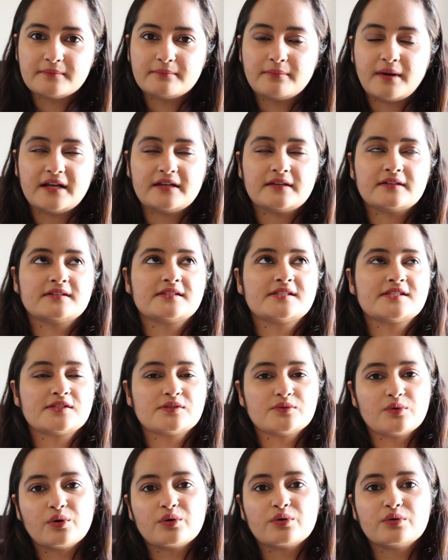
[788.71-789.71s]
but it's
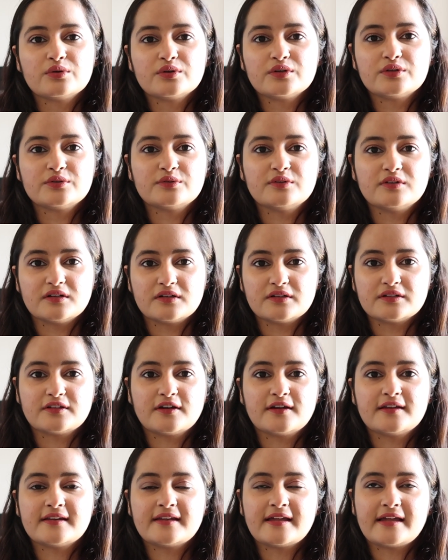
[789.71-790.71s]
so good to learn
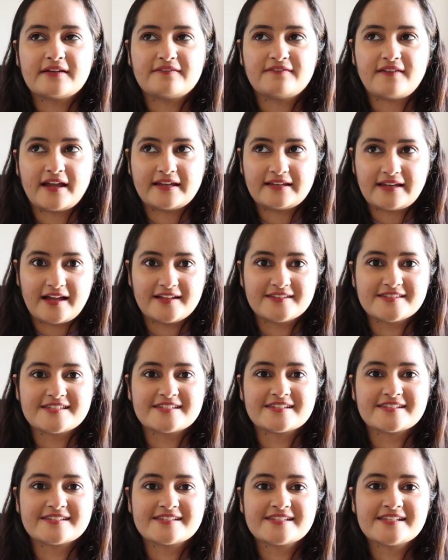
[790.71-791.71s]
your
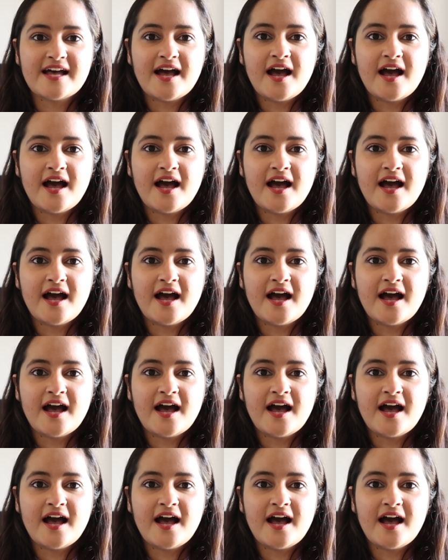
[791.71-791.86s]
finances